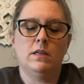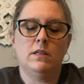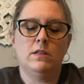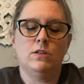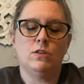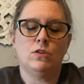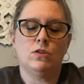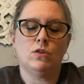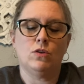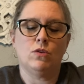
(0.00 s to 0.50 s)

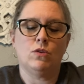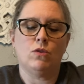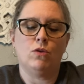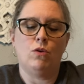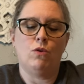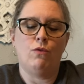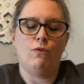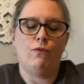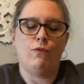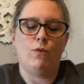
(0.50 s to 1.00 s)

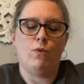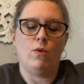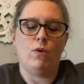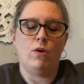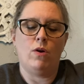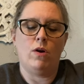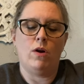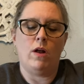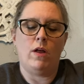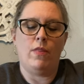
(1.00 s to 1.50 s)
circle
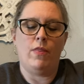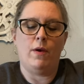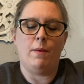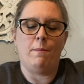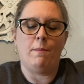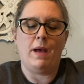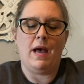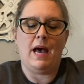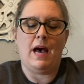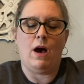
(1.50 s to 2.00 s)
for the
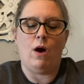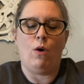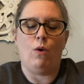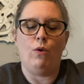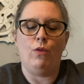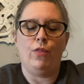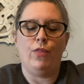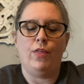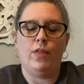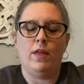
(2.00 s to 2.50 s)
mouth.